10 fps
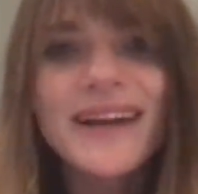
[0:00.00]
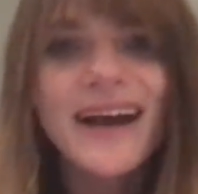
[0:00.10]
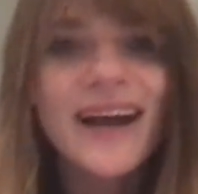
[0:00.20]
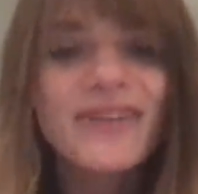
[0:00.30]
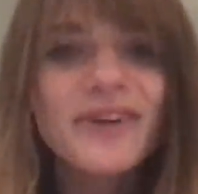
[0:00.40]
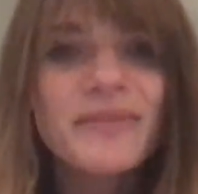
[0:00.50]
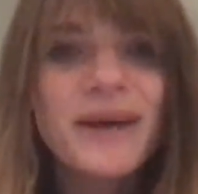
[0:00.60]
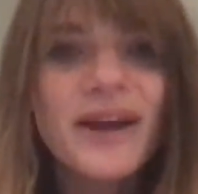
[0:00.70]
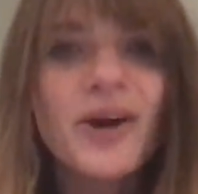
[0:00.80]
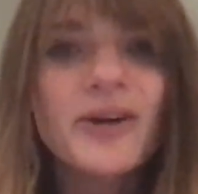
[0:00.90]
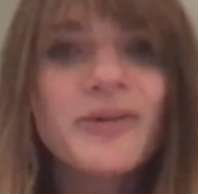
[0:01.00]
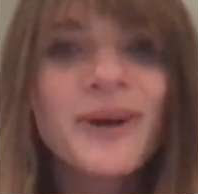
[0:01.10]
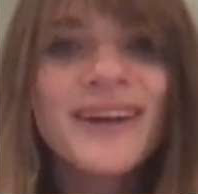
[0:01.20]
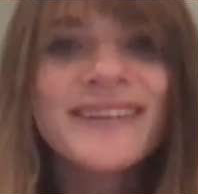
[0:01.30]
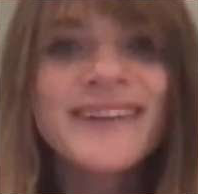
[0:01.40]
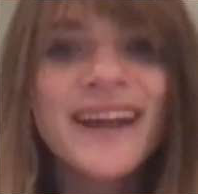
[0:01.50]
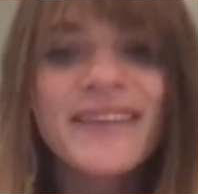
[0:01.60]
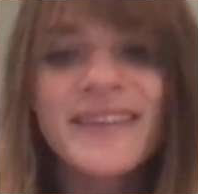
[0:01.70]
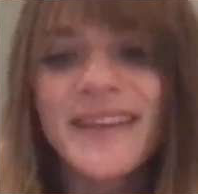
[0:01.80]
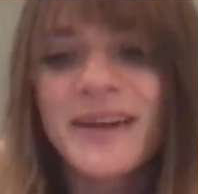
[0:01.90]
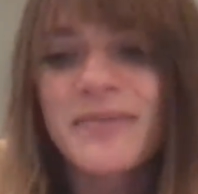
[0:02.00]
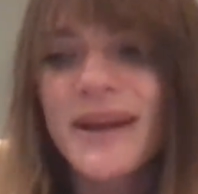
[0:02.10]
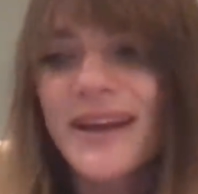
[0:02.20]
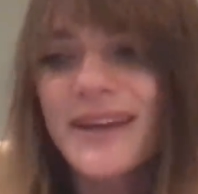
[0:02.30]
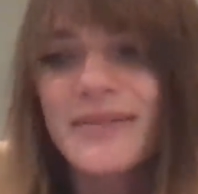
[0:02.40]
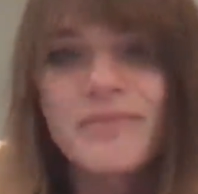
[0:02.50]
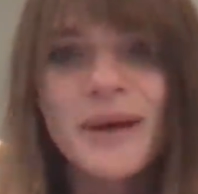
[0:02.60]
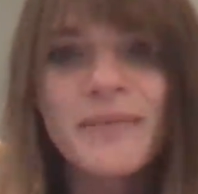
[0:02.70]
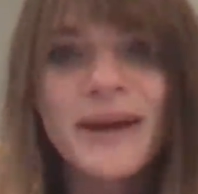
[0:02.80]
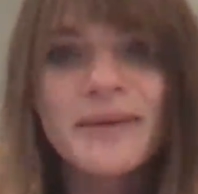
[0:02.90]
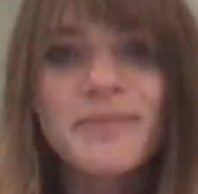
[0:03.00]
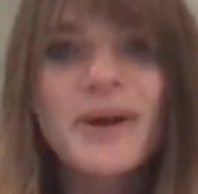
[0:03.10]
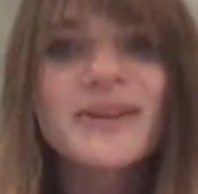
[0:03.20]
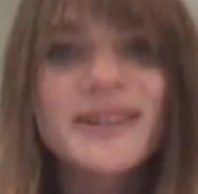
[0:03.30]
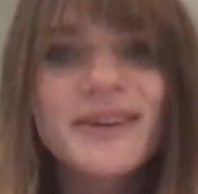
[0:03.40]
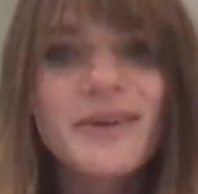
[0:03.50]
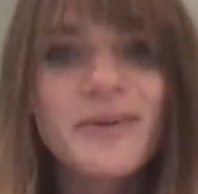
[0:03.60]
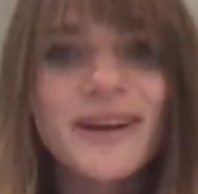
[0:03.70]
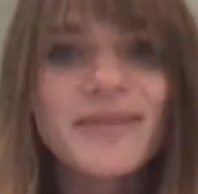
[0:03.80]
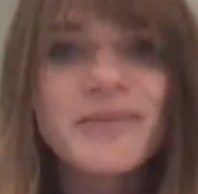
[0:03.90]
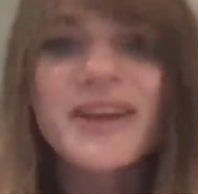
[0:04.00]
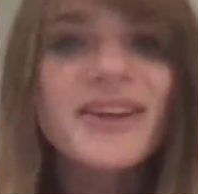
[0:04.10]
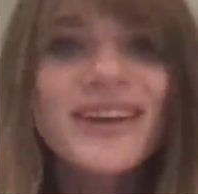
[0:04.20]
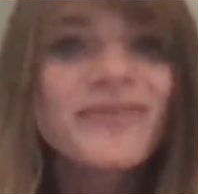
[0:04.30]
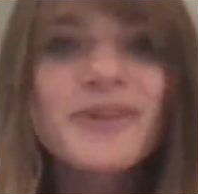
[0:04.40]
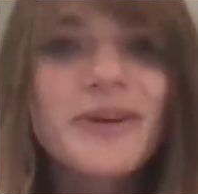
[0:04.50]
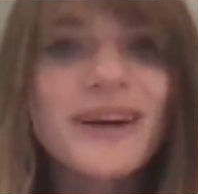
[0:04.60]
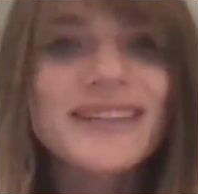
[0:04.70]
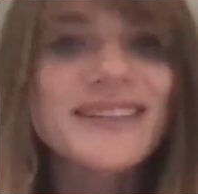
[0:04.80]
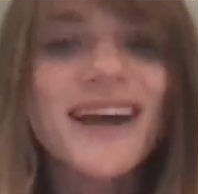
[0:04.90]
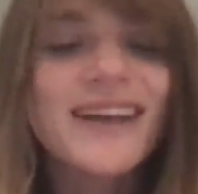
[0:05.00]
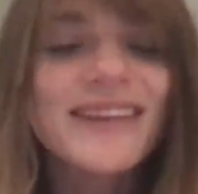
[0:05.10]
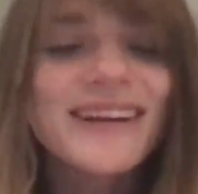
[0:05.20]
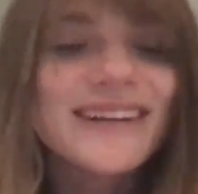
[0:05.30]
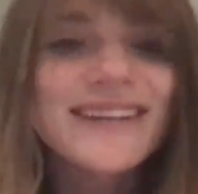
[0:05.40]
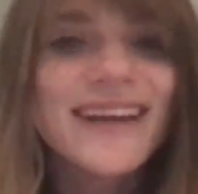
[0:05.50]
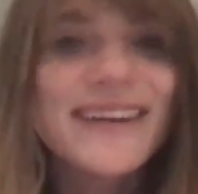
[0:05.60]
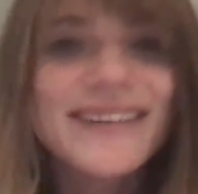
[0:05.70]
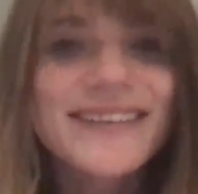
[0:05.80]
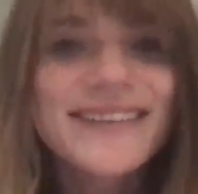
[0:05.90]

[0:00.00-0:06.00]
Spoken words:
have my art one and then like my personal one, but you can request either. Yeah.